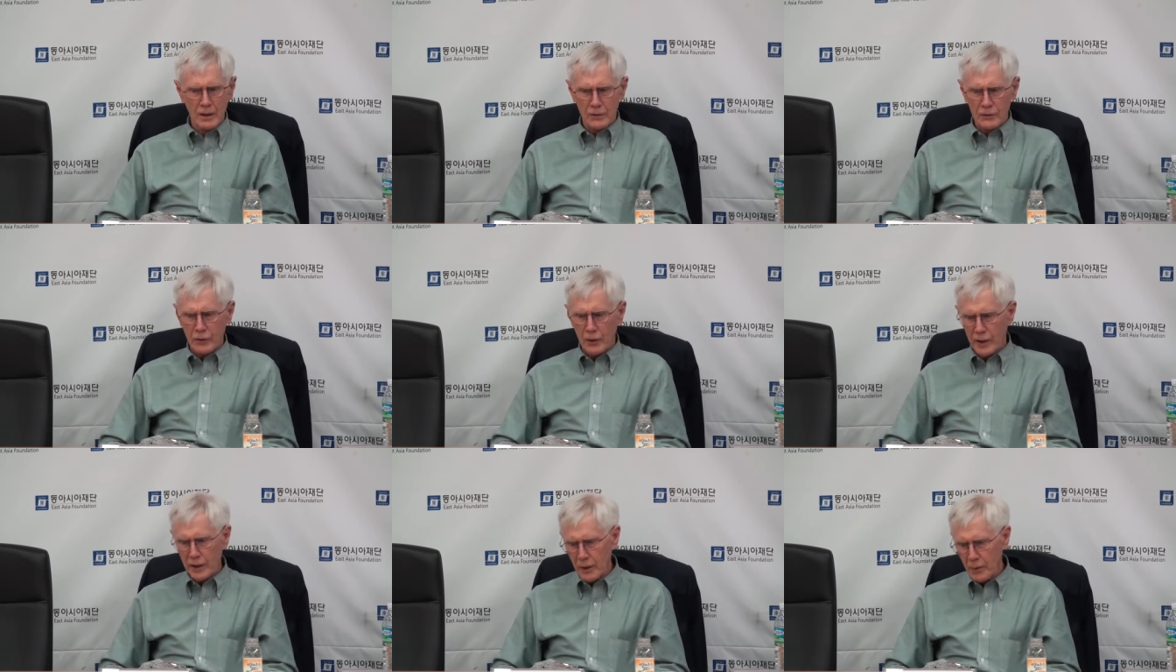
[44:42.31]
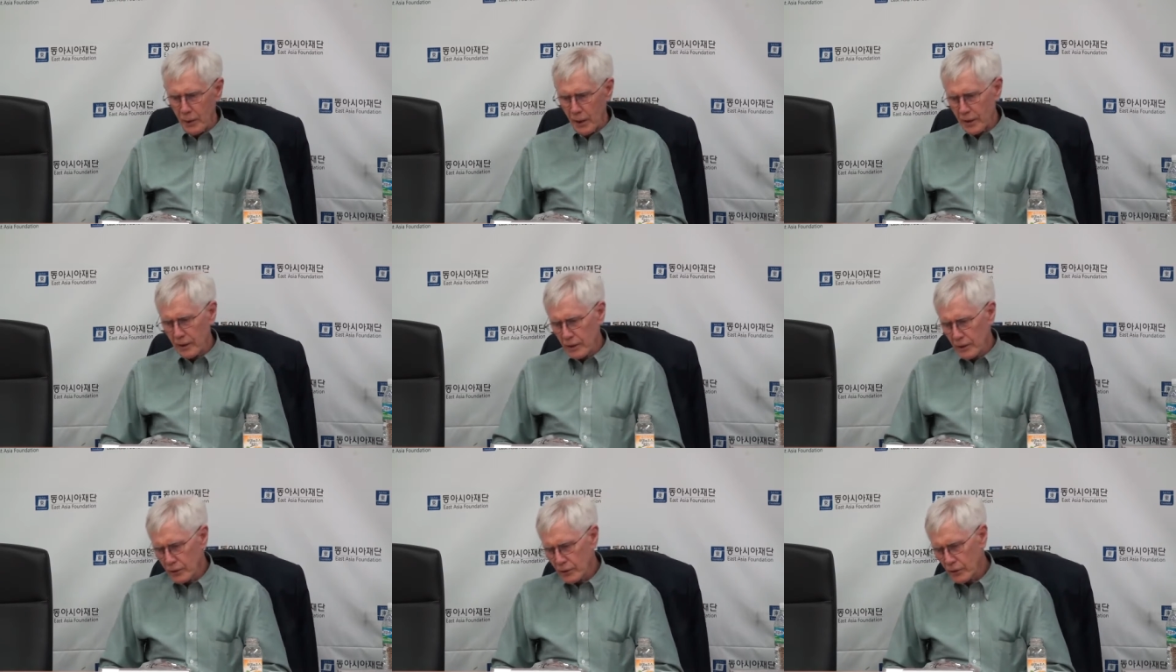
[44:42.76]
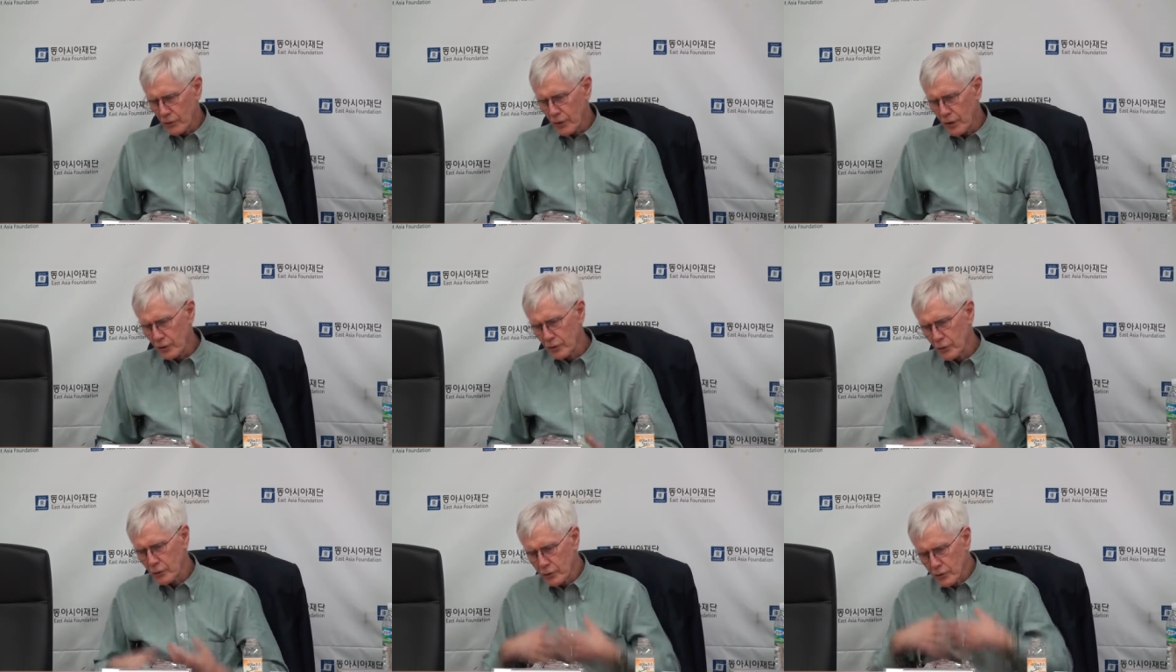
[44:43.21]
So anyway, listen,
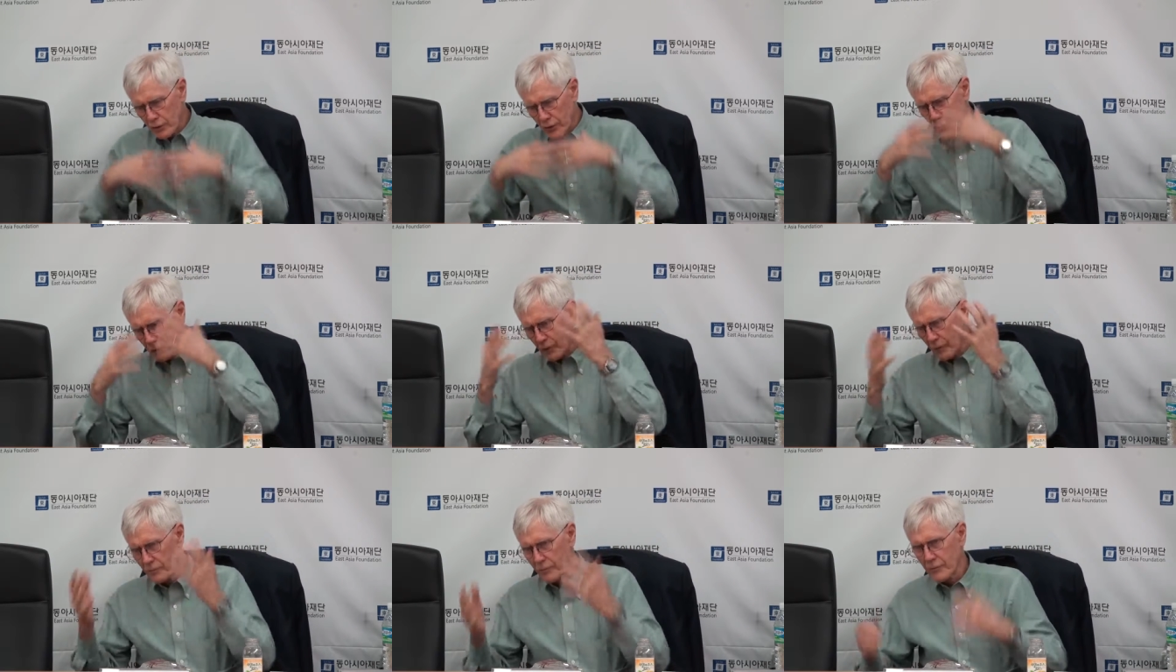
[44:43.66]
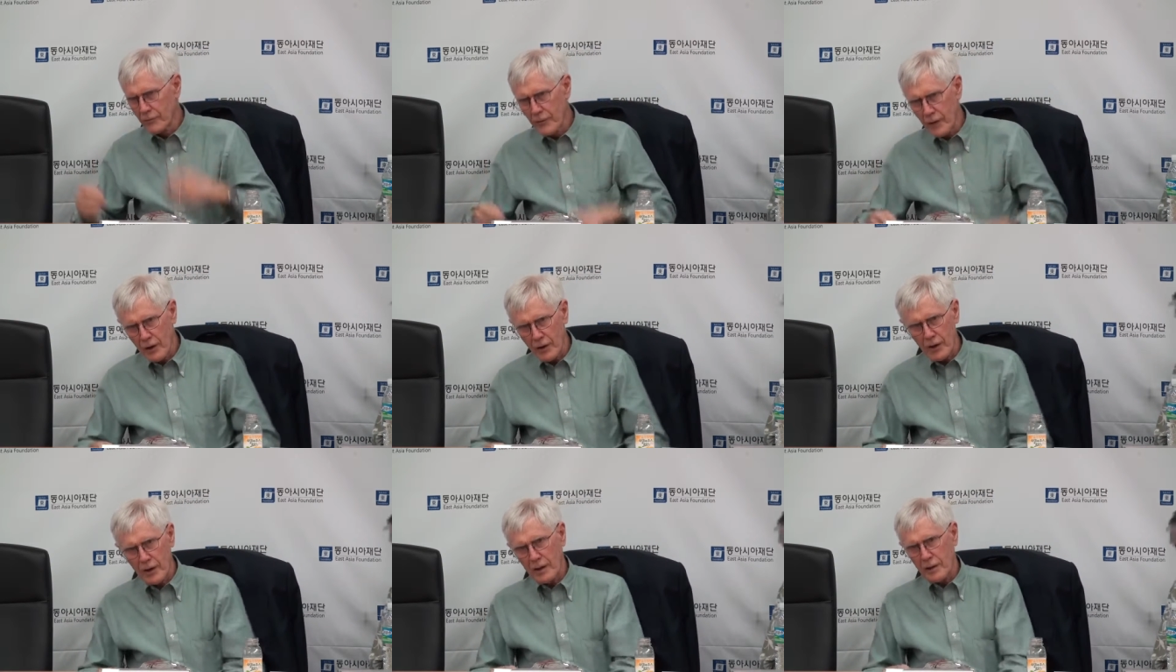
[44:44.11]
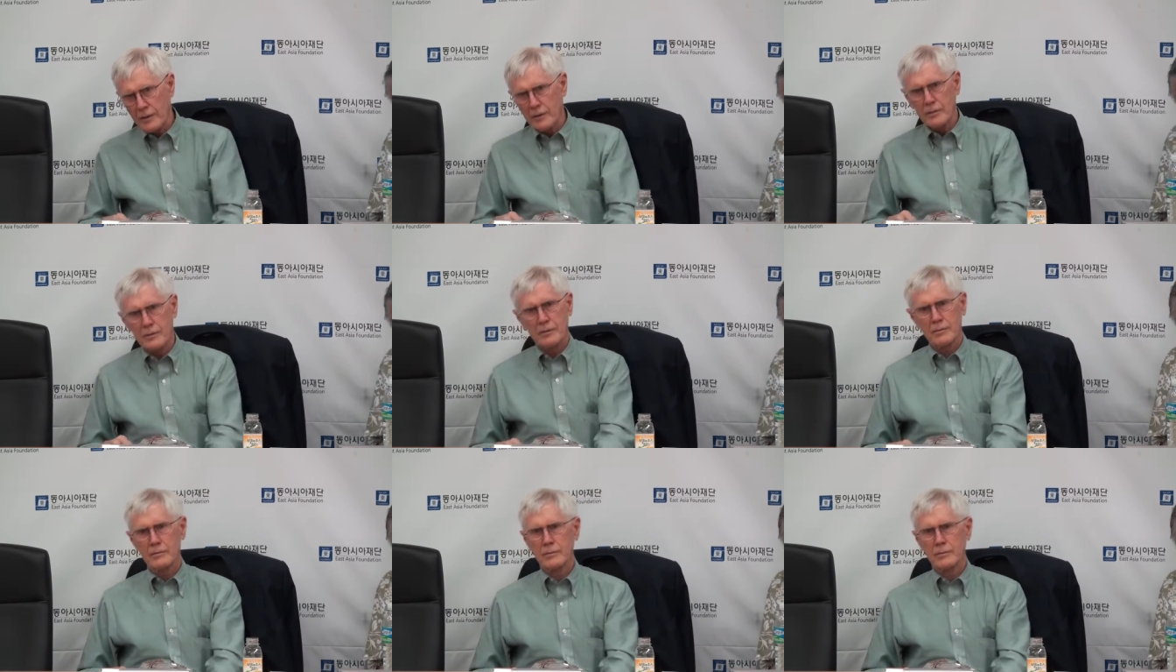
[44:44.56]
these are just some very